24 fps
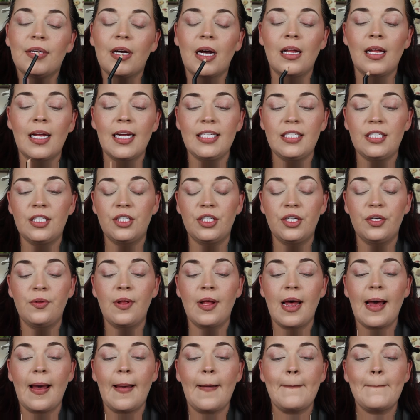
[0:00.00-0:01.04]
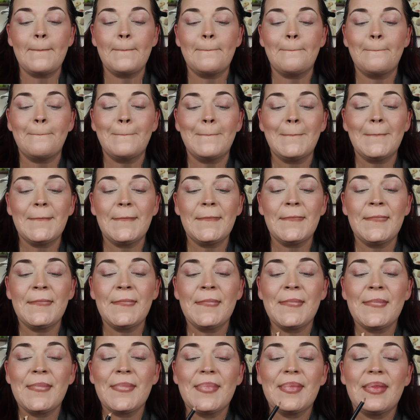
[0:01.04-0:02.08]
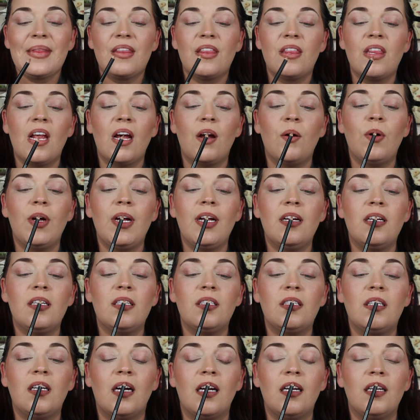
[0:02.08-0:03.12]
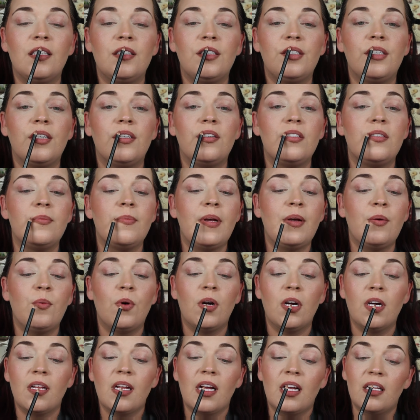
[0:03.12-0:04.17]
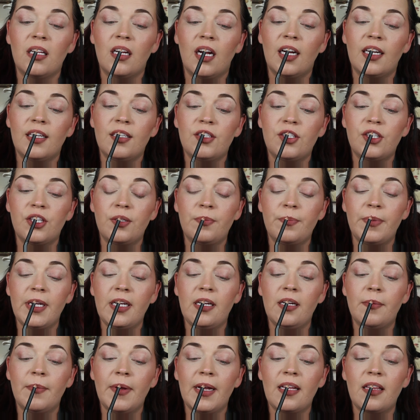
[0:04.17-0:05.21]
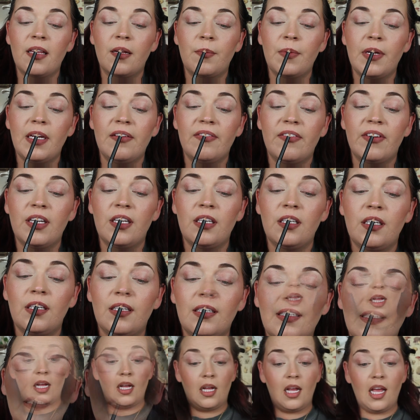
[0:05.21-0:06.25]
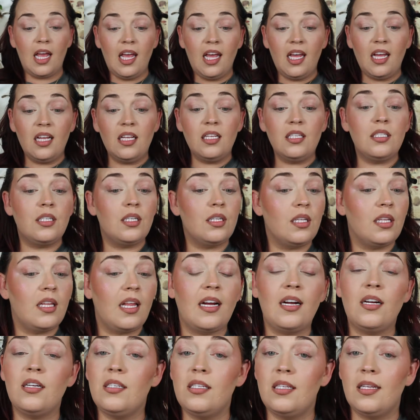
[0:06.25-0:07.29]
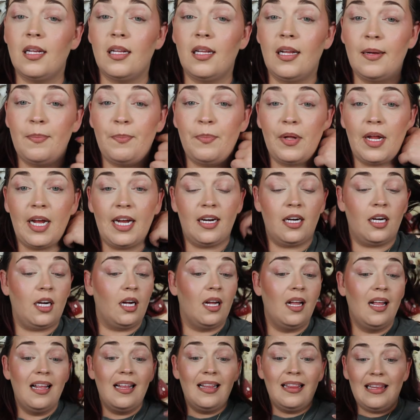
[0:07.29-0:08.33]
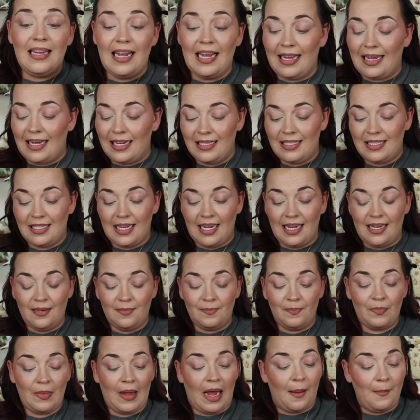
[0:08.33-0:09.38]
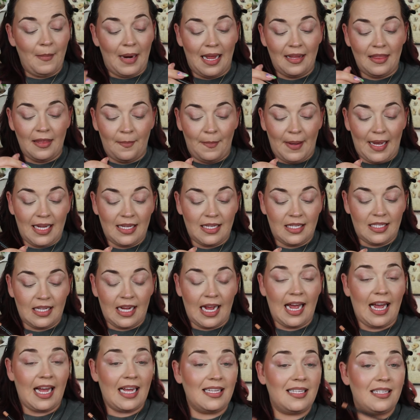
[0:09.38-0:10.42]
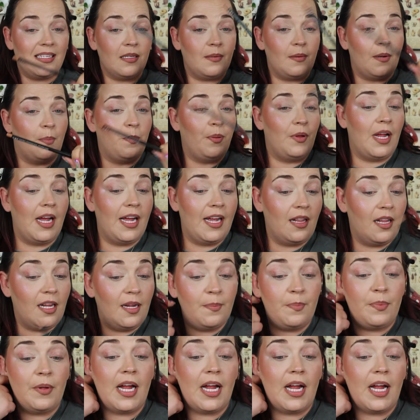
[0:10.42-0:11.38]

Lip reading: I like to do that. That way it kind of shows me where that line should be to make them even. And there's the lip liner. Like I said, I'm not the best at applying lip